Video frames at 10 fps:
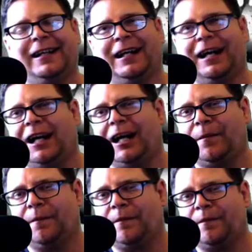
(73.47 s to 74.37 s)

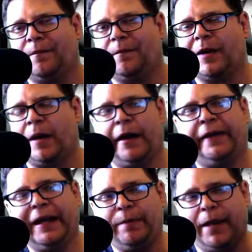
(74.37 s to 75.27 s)
I
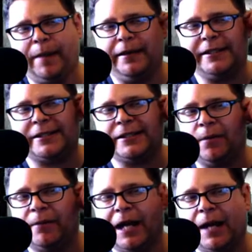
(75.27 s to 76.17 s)
think maybe
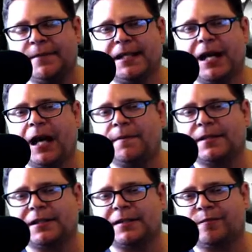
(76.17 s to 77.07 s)
some
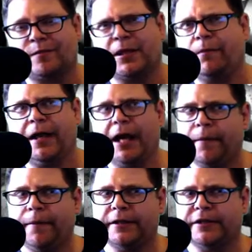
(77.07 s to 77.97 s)
GameStops. Someone had a
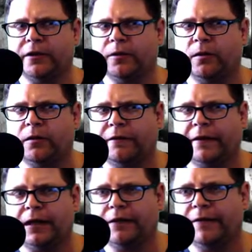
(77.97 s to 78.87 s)
picture in a horror
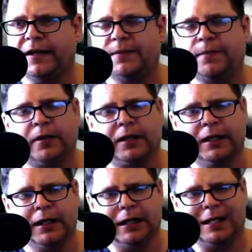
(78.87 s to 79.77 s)
thing on Facebook
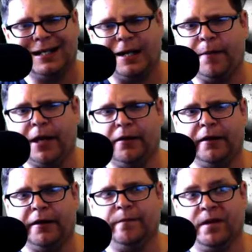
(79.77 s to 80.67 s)
about
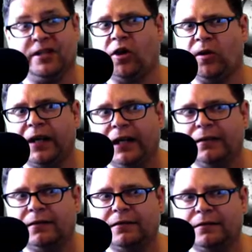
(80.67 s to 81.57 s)
Target,
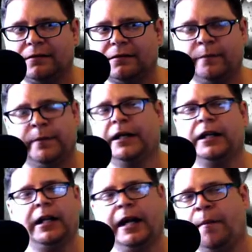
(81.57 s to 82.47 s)
but
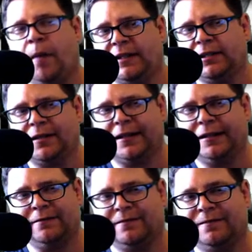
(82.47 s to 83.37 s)
at my
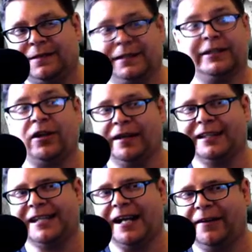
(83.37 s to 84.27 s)
Target's
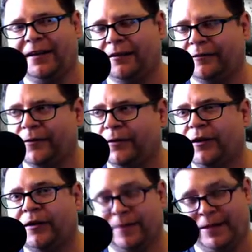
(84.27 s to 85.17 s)
down here in
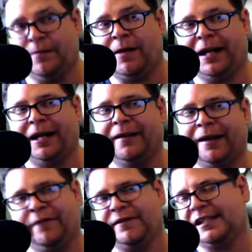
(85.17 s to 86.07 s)
Florida, in my area, I
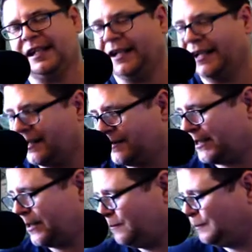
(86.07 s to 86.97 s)
haven't seen it yet.
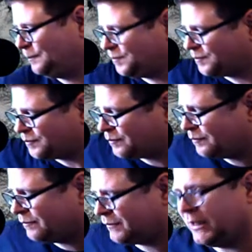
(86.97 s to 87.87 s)
So
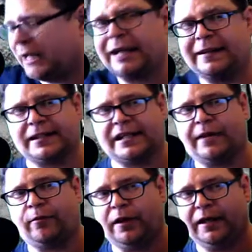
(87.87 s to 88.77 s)
I got this at
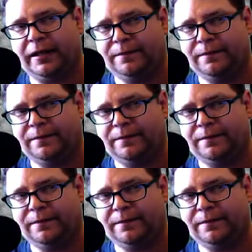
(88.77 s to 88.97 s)
FYE.